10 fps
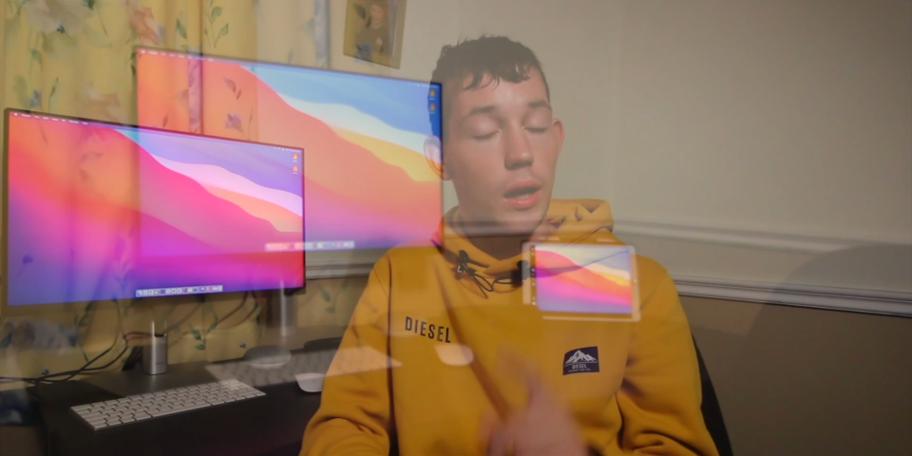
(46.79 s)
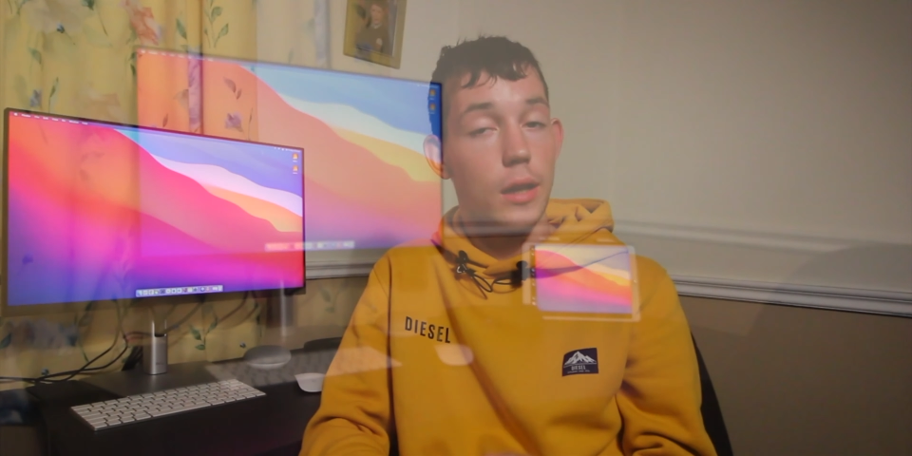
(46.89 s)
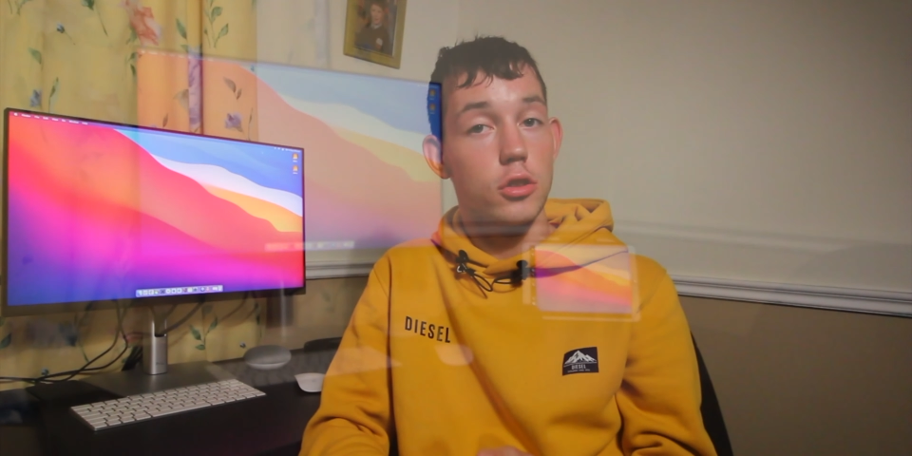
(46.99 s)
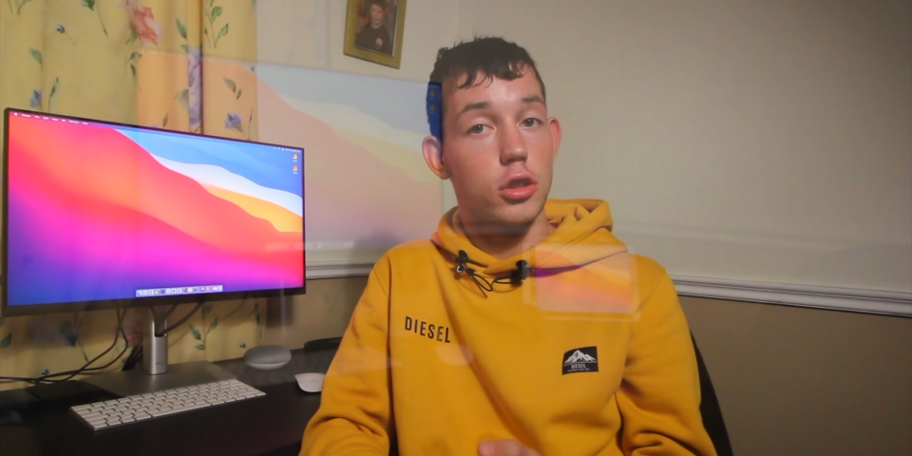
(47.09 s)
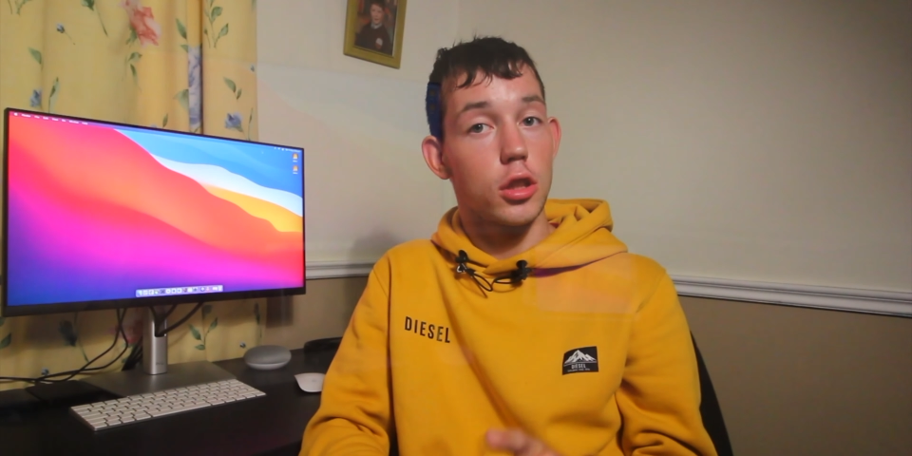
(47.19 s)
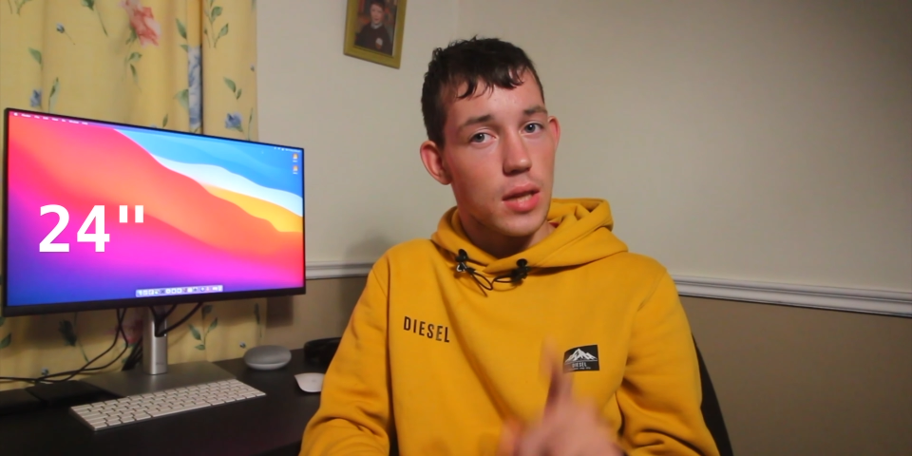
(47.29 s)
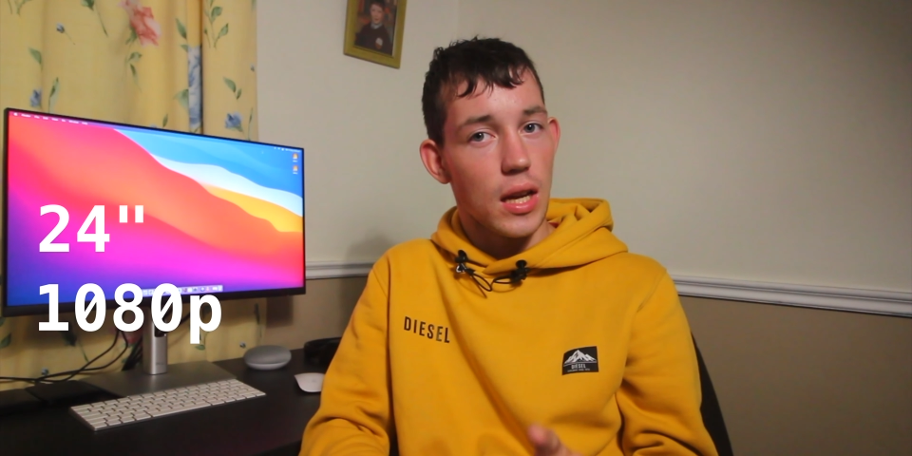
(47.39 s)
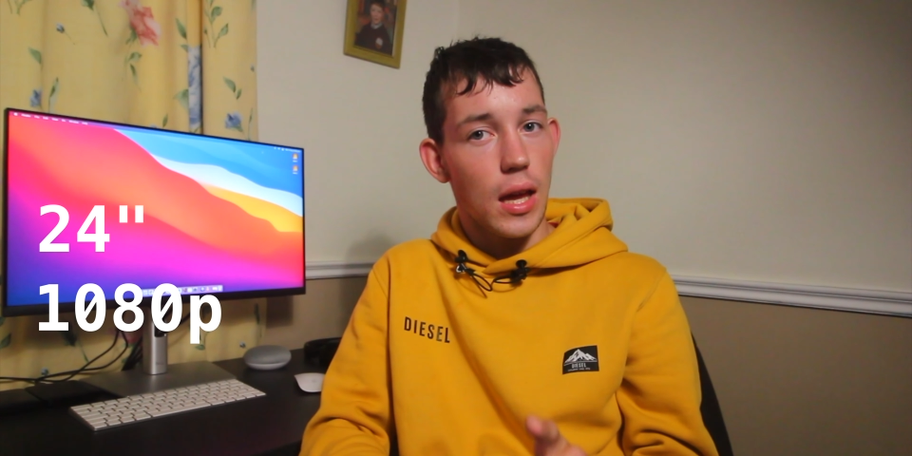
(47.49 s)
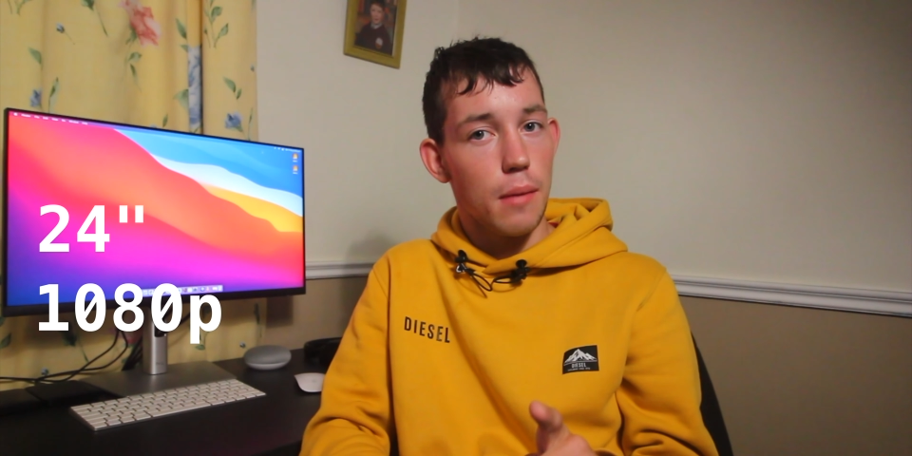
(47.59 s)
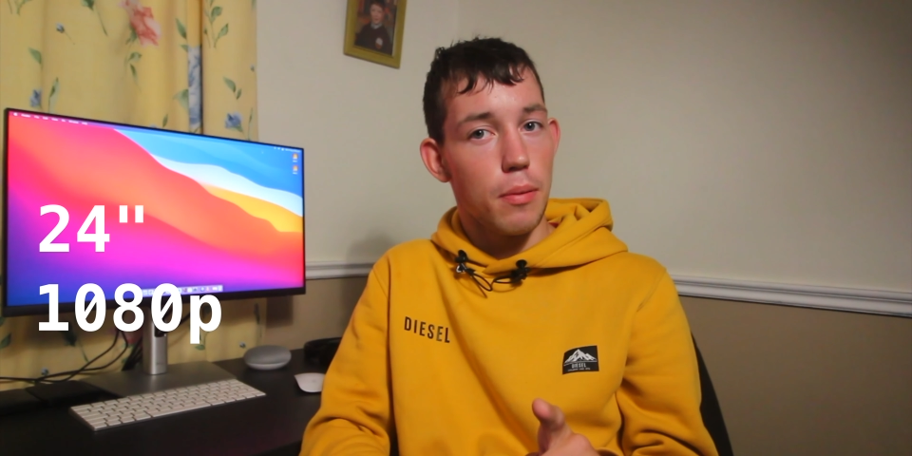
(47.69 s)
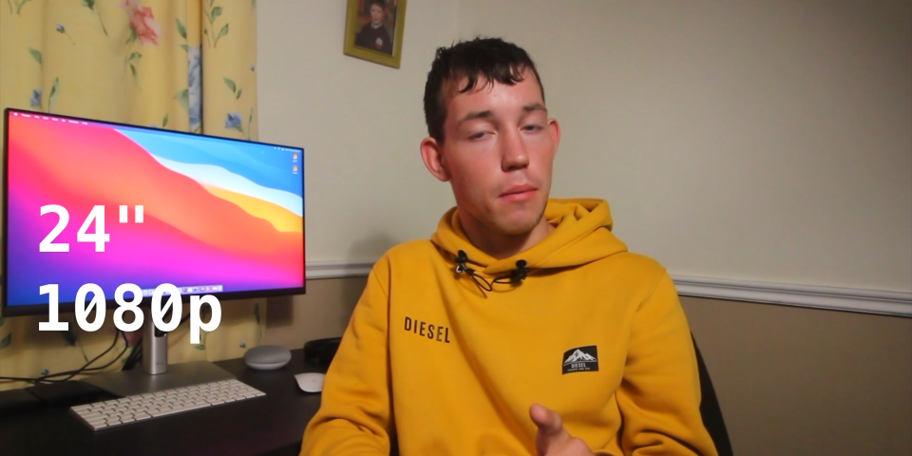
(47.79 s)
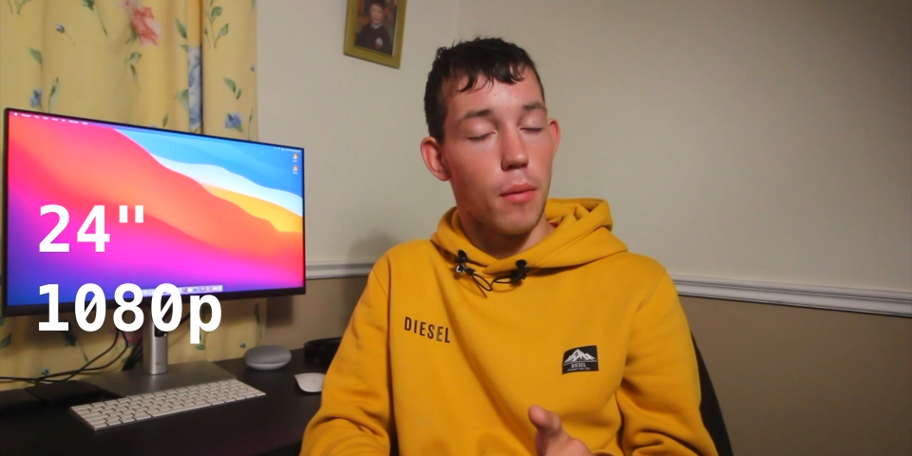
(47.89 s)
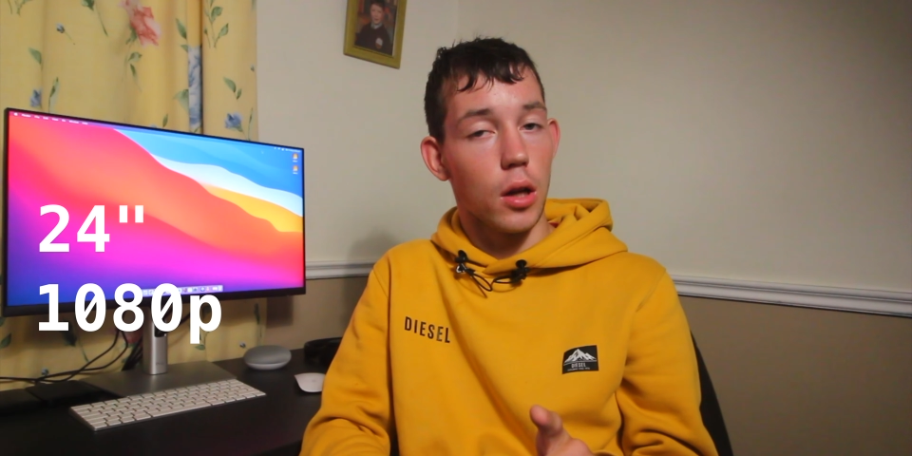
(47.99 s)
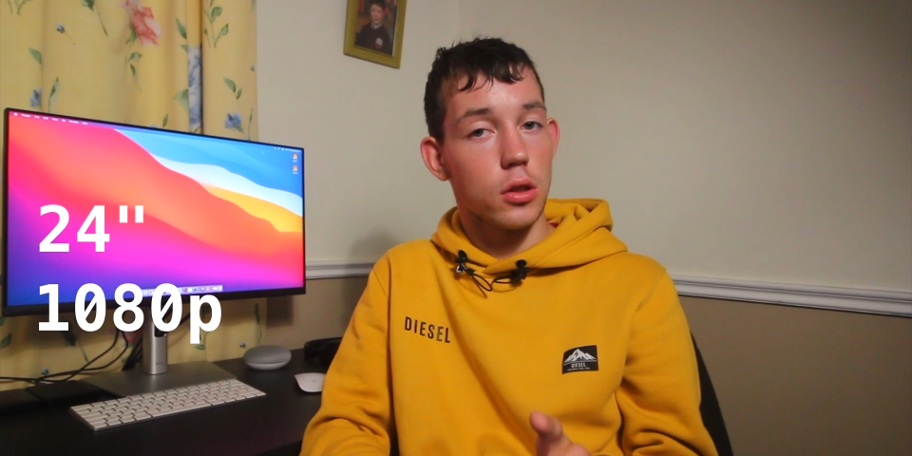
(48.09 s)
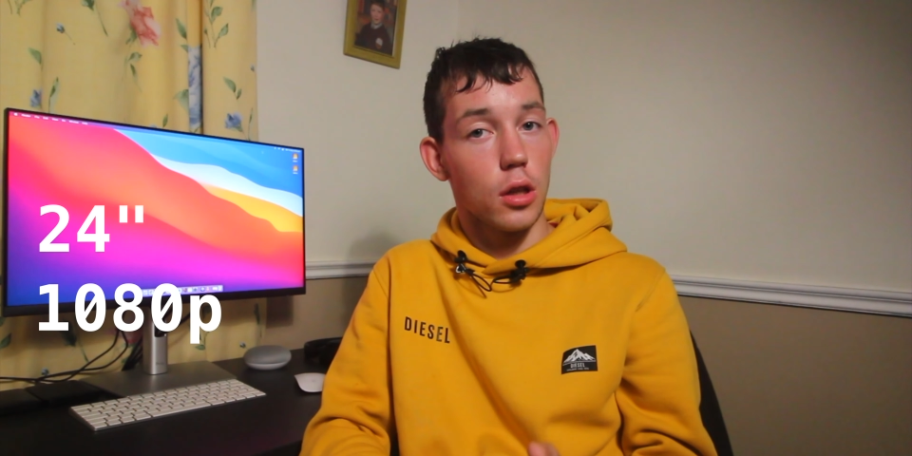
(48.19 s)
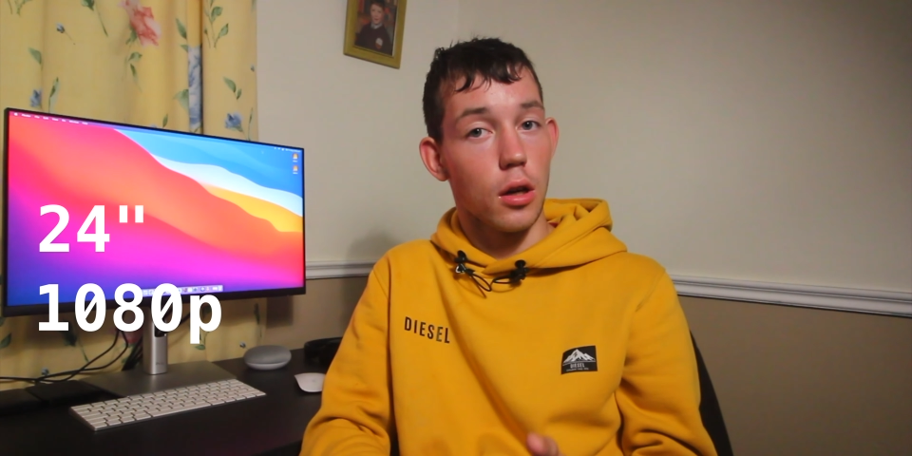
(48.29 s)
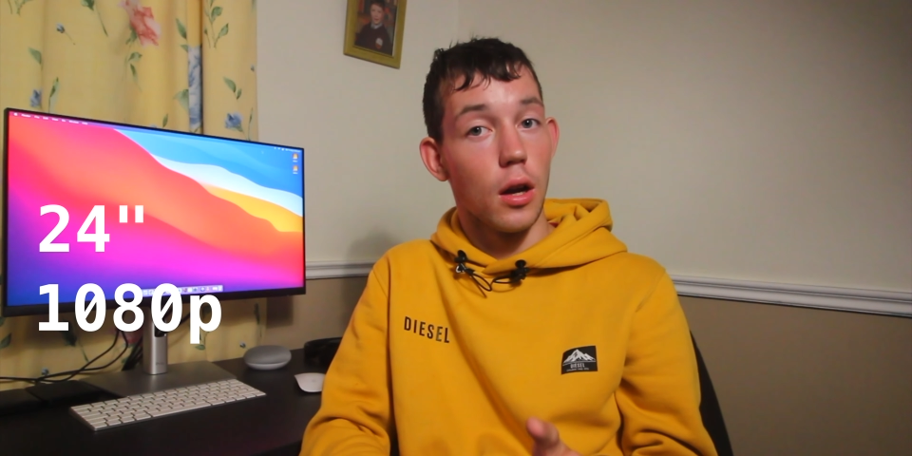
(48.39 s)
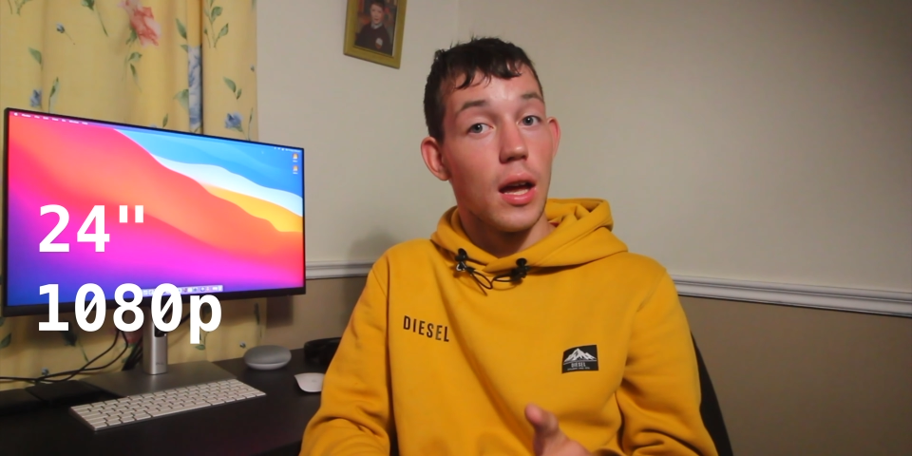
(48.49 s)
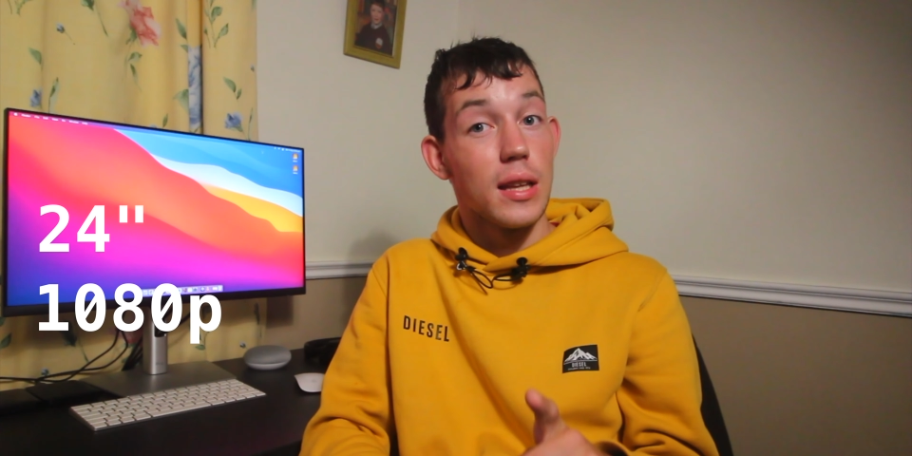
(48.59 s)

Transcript: inch 1080p monitor